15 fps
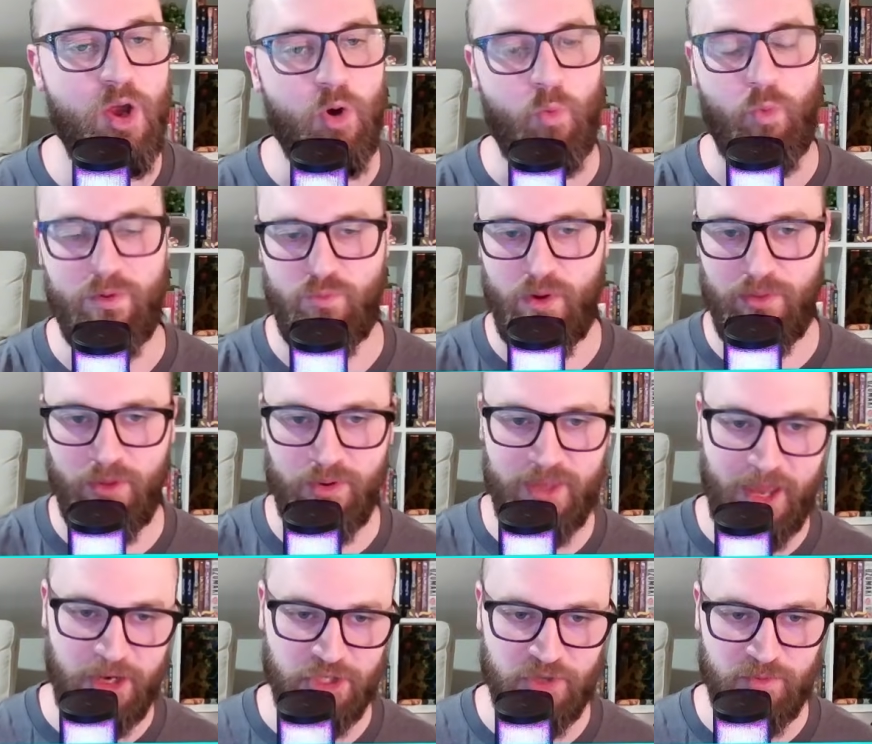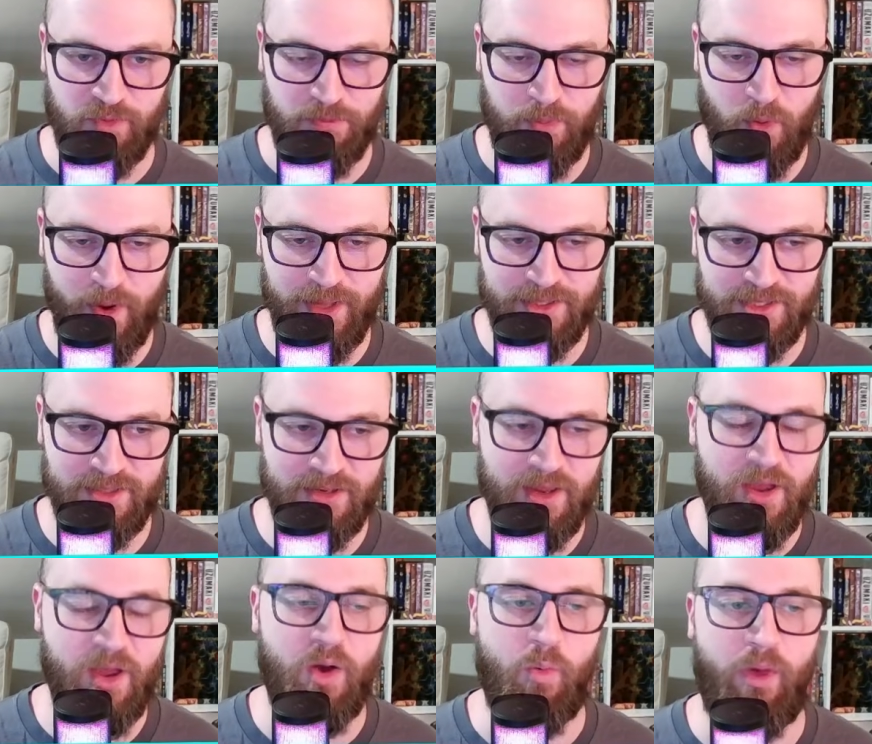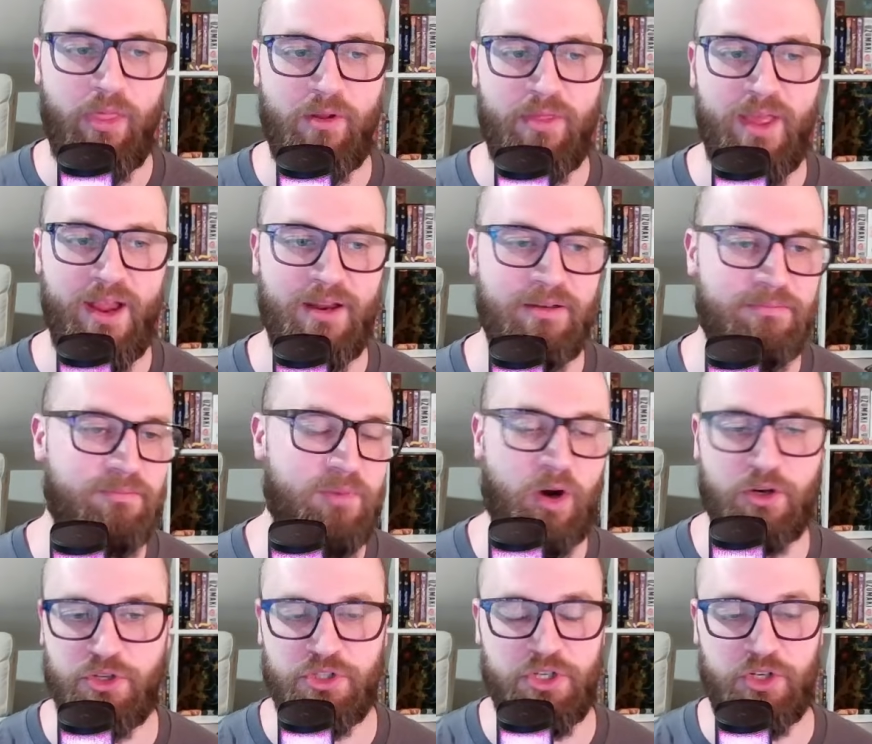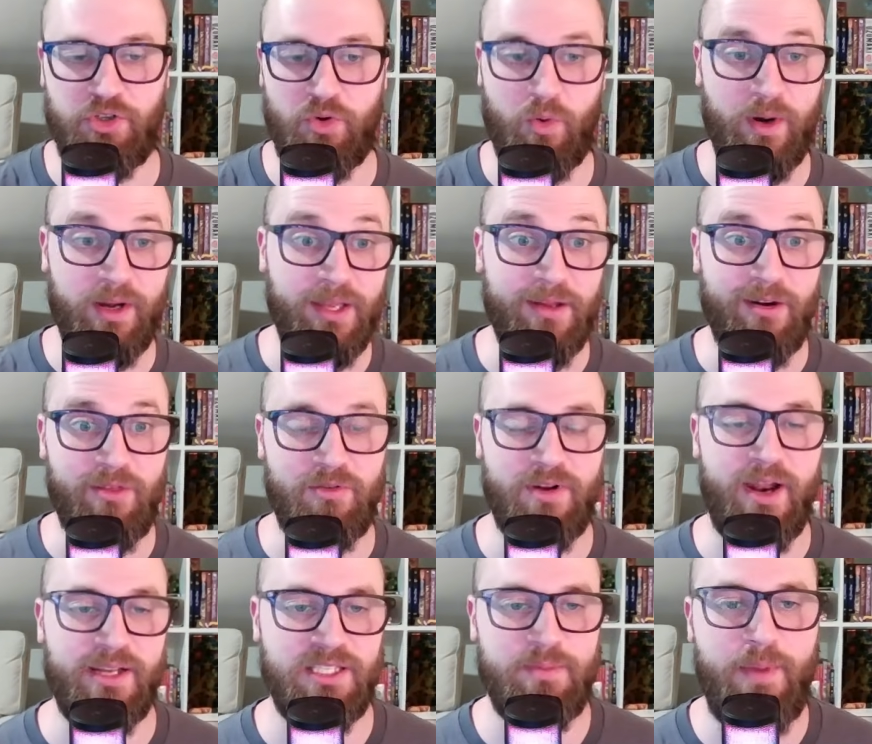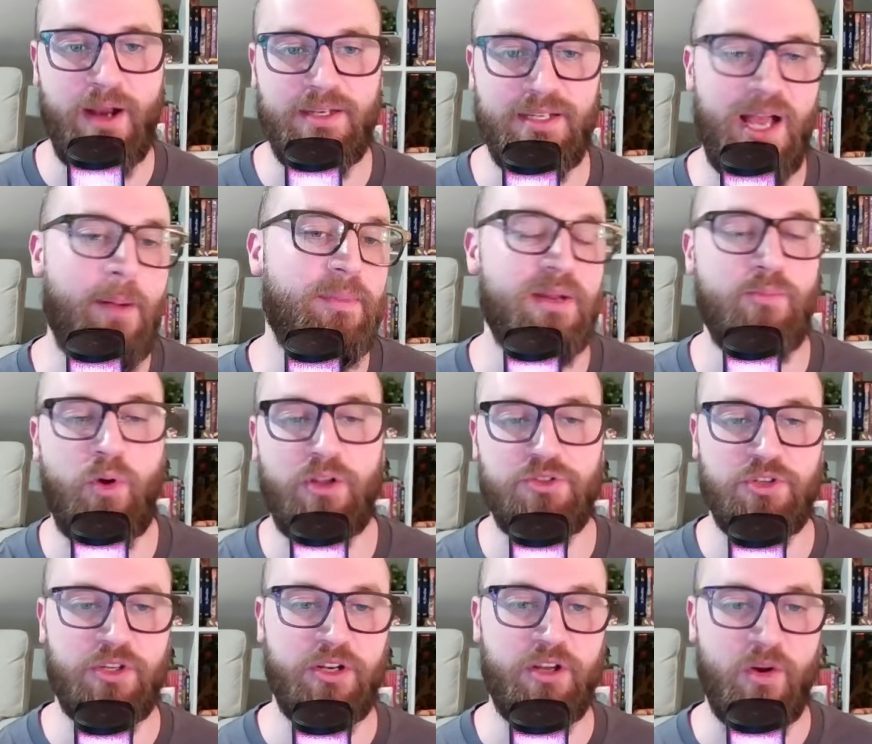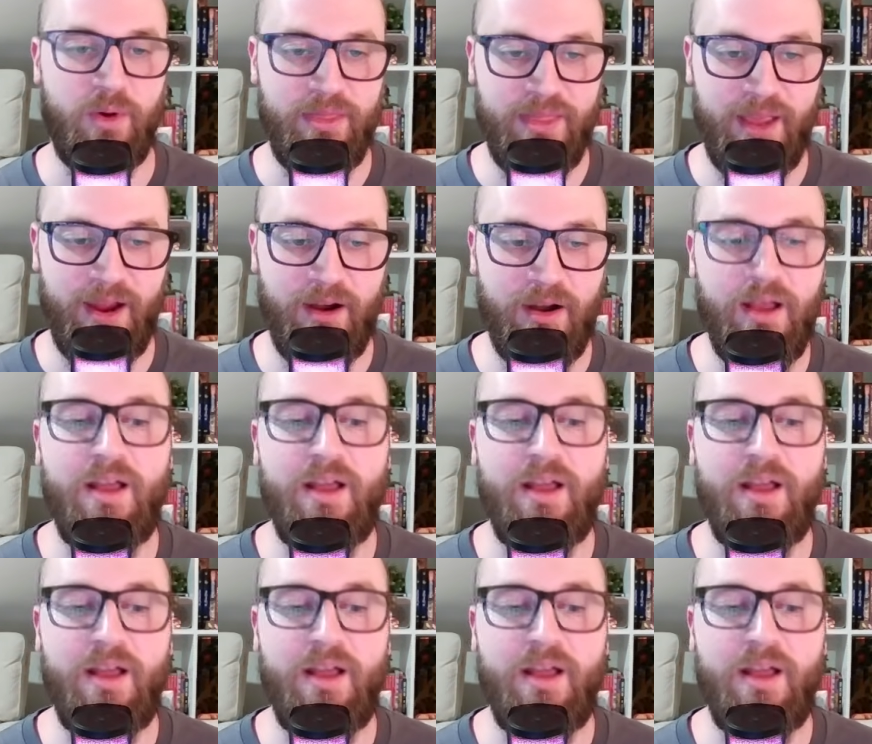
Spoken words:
Win one location with points, whether they are just ignoring it or they're not expecting how many points are going to go in there,